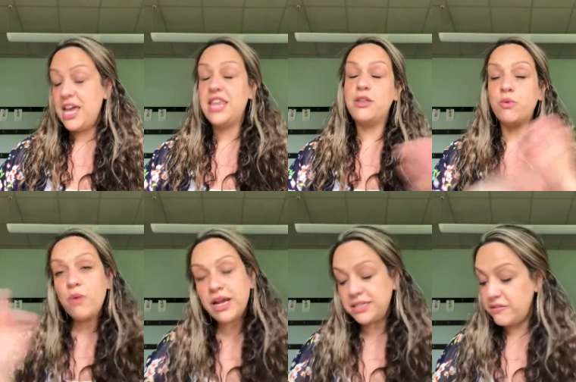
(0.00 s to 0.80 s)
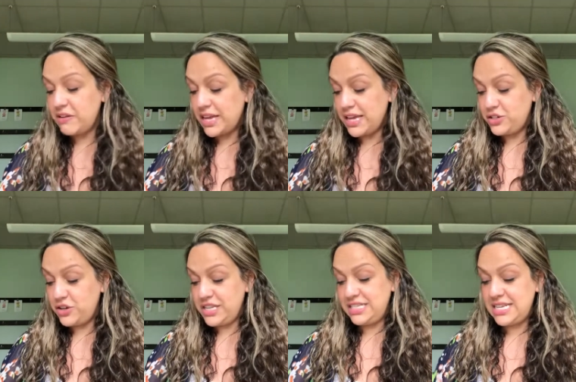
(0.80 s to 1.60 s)
and the rest of the kids
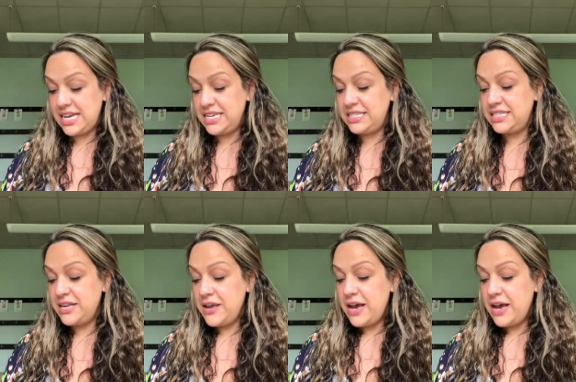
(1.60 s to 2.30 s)
are the sons,